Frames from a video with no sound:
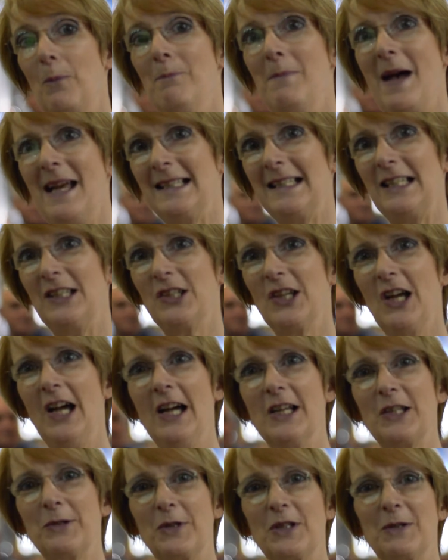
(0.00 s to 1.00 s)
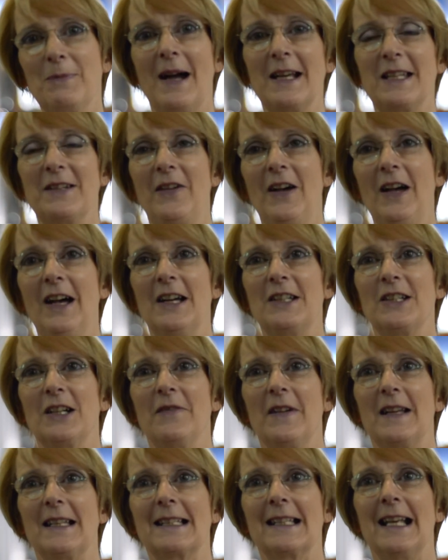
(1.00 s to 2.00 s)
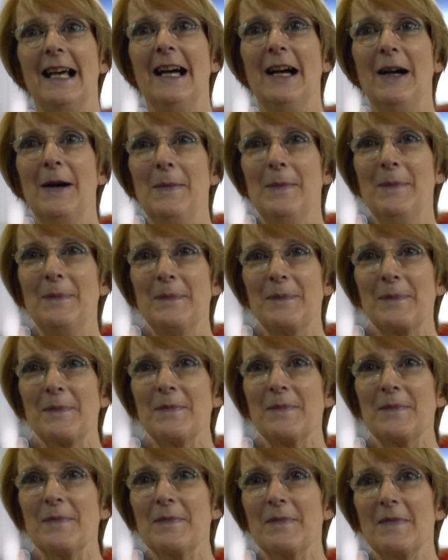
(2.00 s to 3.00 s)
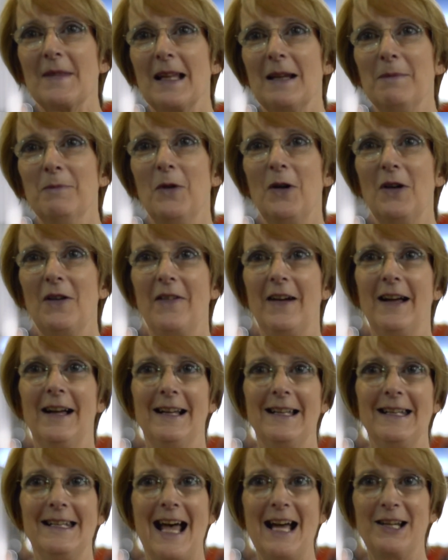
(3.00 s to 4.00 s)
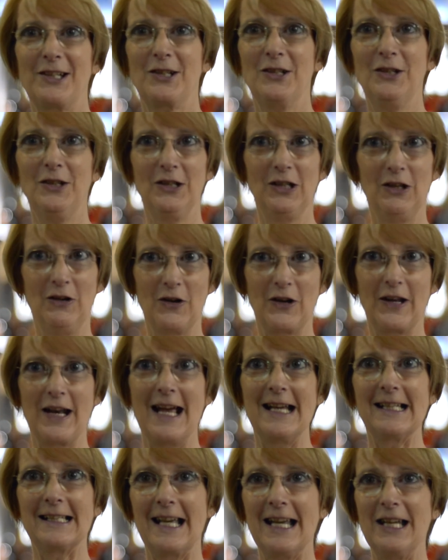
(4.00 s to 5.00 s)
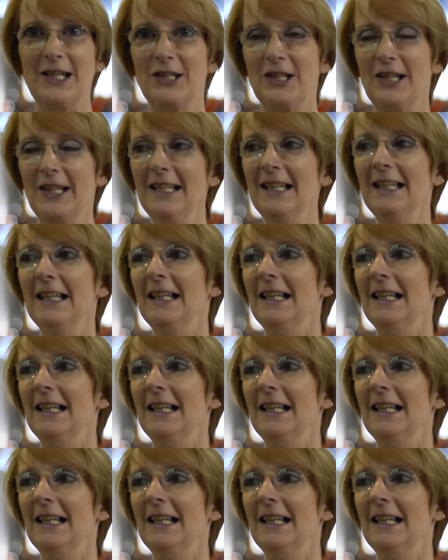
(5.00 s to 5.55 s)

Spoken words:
Messy Church, which you might have heard of. It's more of a national organisation.